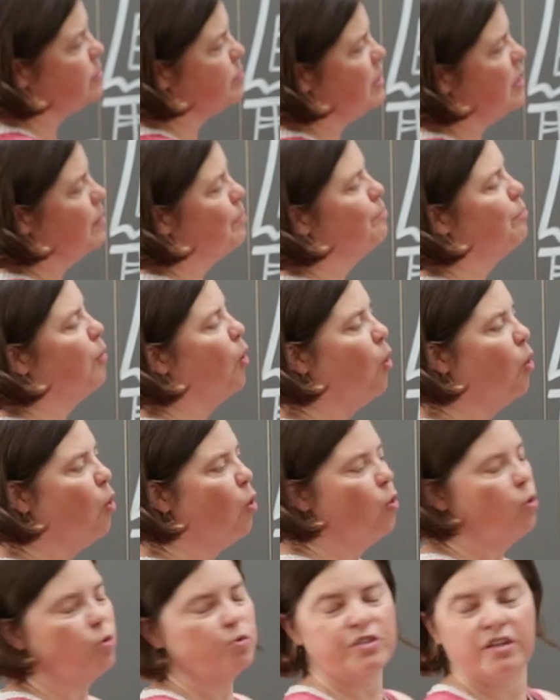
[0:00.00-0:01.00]
to be a
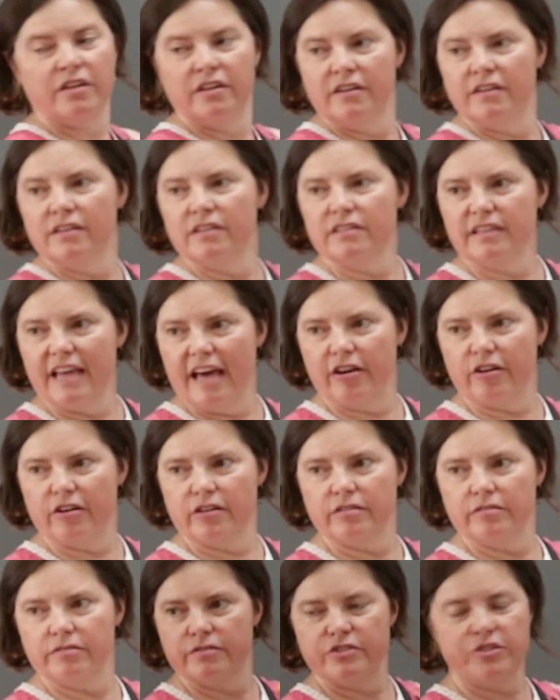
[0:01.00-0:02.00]
bold
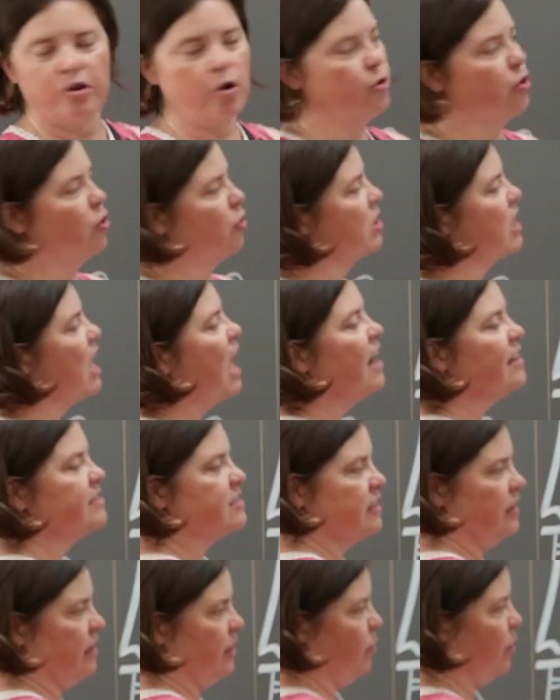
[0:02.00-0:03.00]
letter. So you're
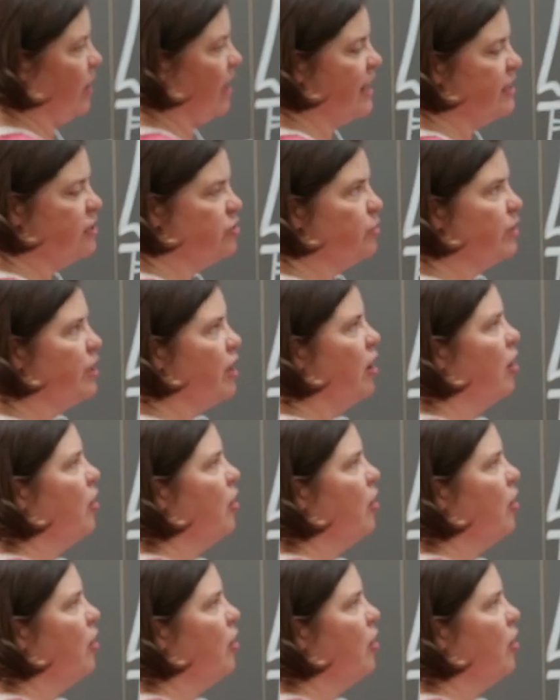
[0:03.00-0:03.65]
constantly, when I do an